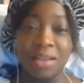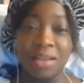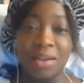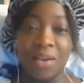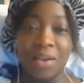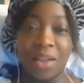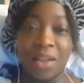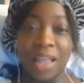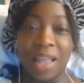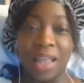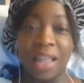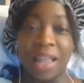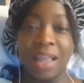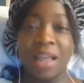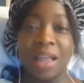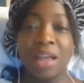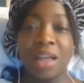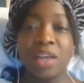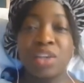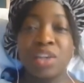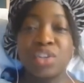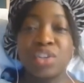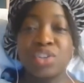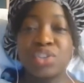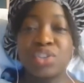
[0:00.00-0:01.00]
Okay,
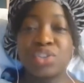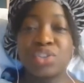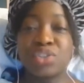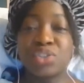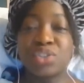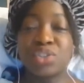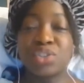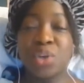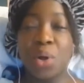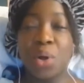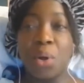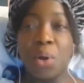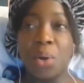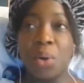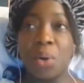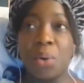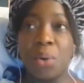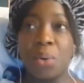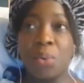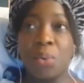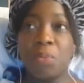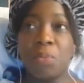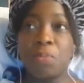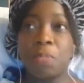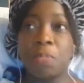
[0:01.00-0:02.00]

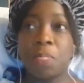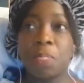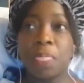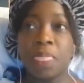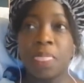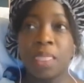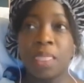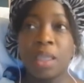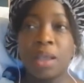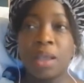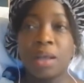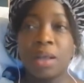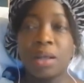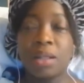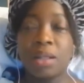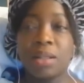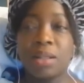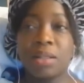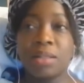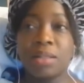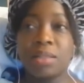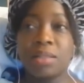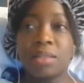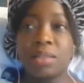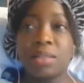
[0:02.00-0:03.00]
so
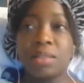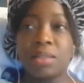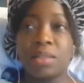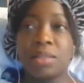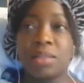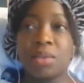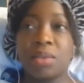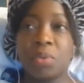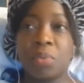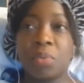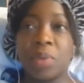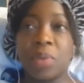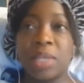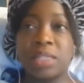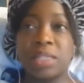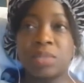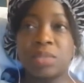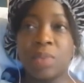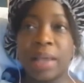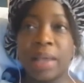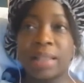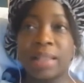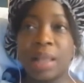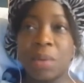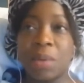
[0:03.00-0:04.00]
the reason
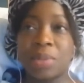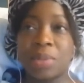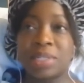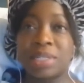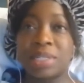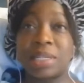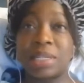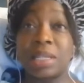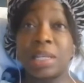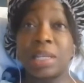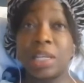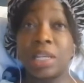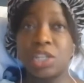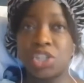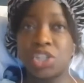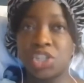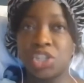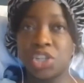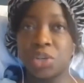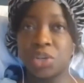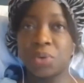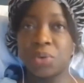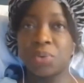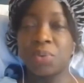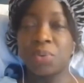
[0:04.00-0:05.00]
why that was an
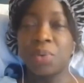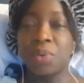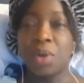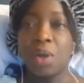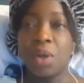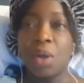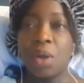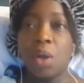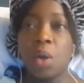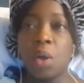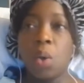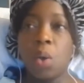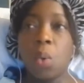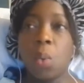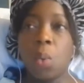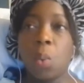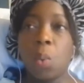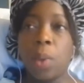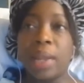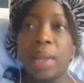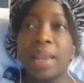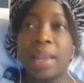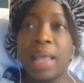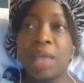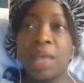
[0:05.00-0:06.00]
issue,
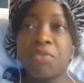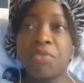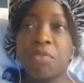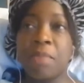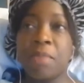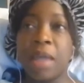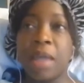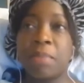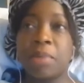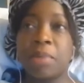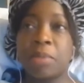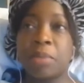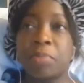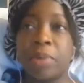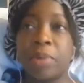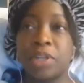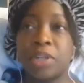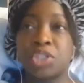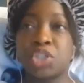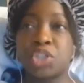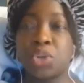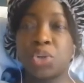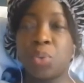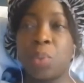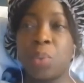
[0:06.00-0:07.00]
whenever my blood
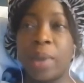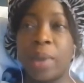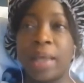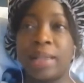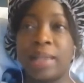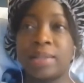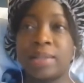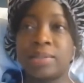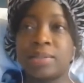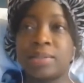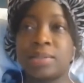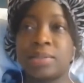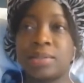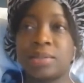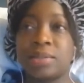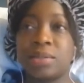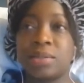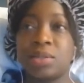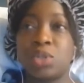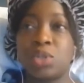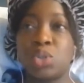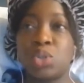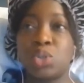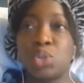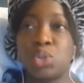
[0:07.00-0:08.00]
pressure went
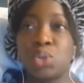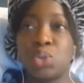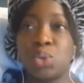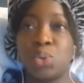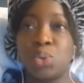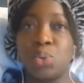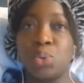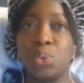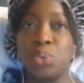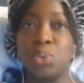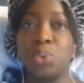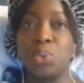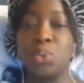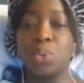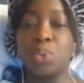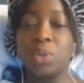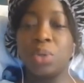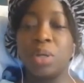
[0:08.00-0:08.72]
to